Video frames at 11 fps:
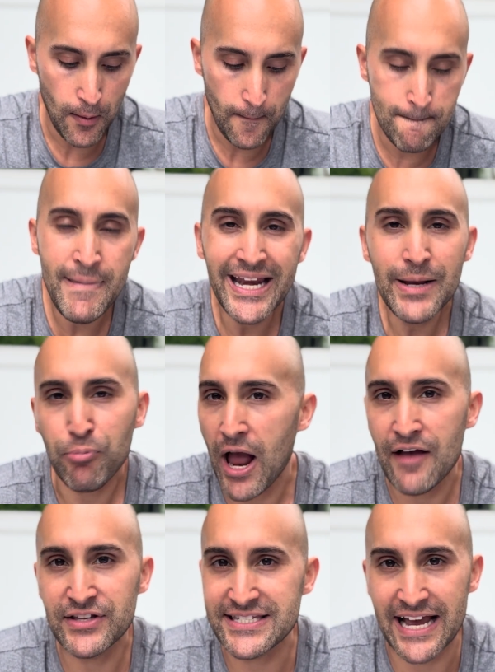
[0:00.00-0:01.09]
many
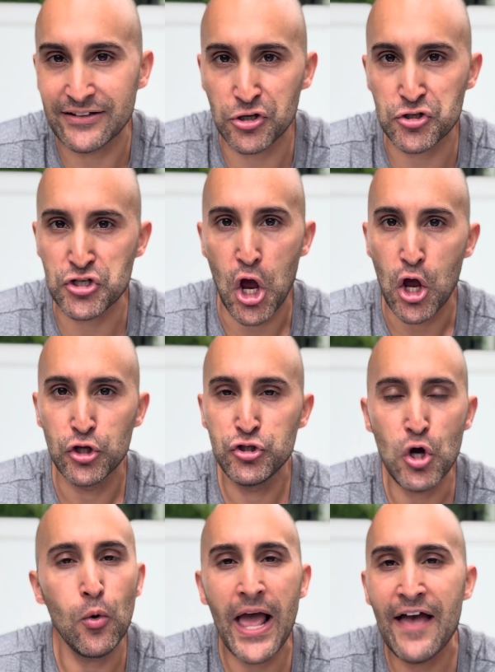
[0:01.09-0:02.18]
private sectors
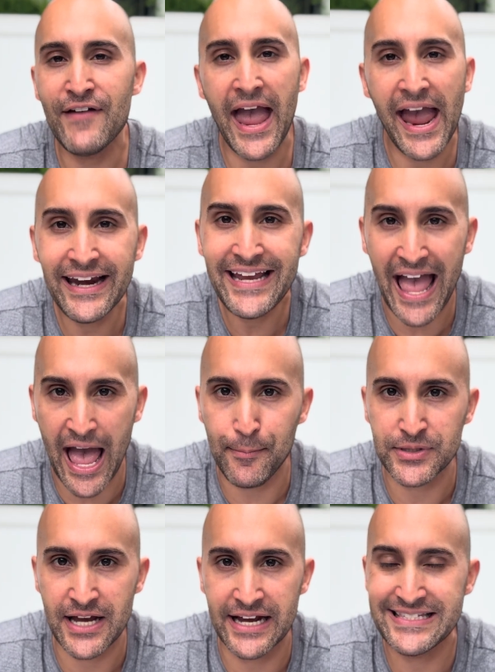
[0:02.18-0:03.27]
don't have any
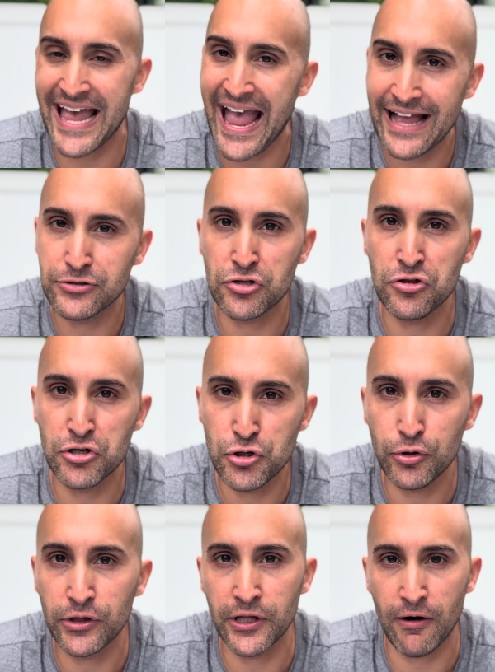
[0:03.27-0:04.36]
appetite to enter the
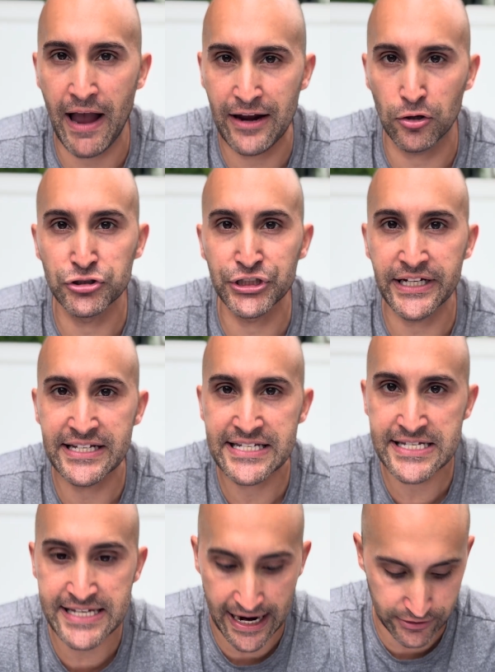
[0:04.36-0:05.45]
nuclear energy
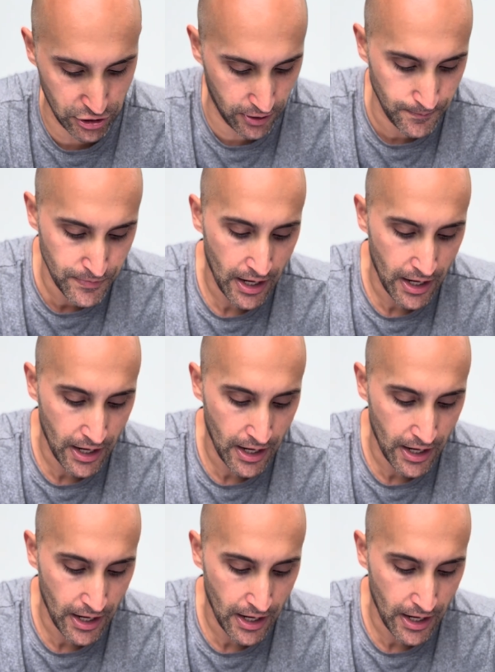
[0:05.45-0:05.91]
sector.